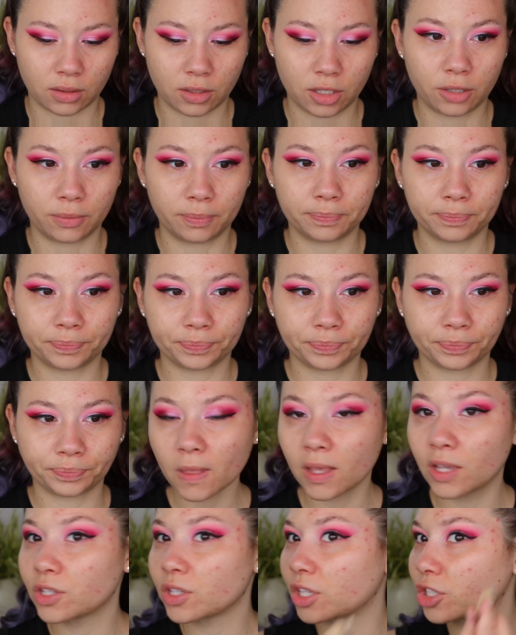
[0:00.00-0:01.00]
know.
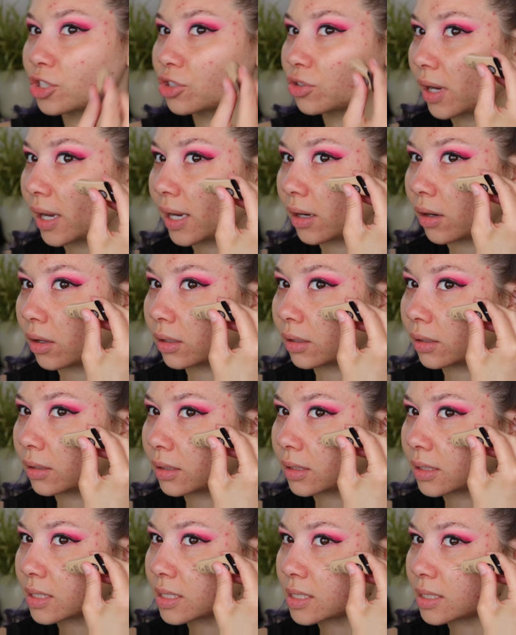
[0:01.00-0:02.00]
So let's try it on
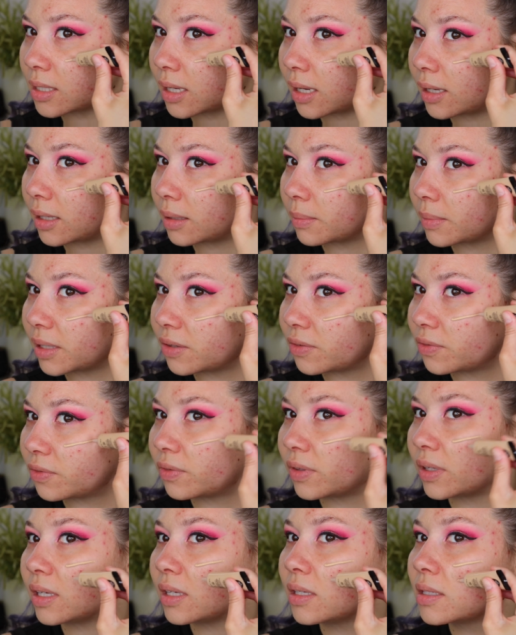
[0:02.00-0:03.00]
this side on my
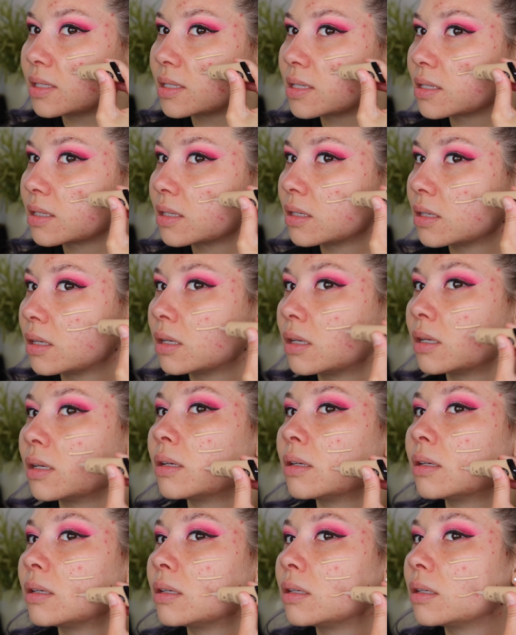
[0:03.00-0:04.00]
face.
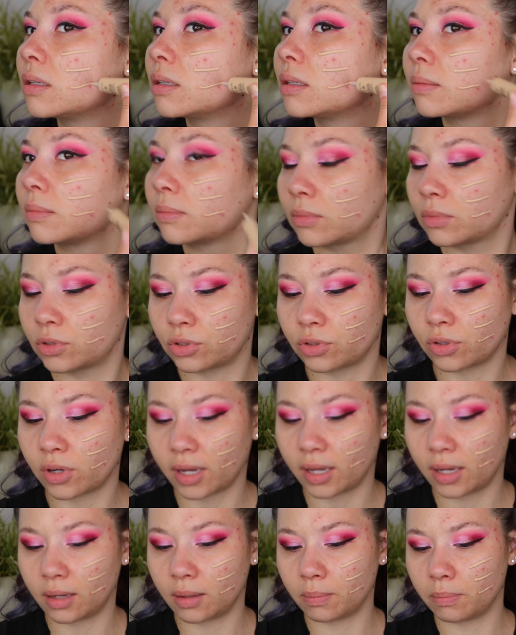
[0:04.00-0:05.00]

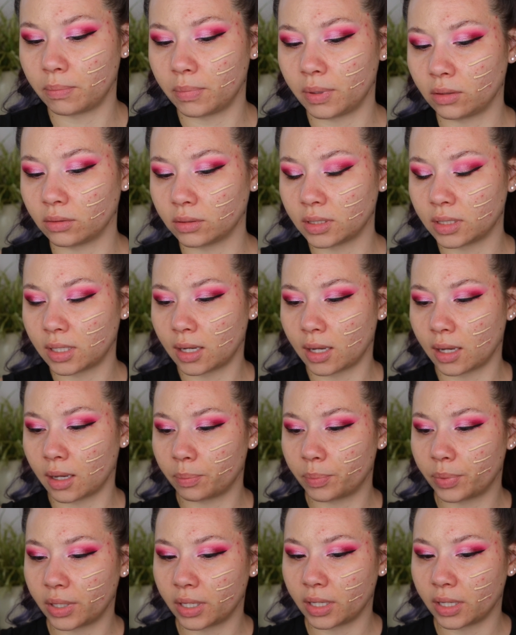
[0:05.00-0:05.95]
Try and build it up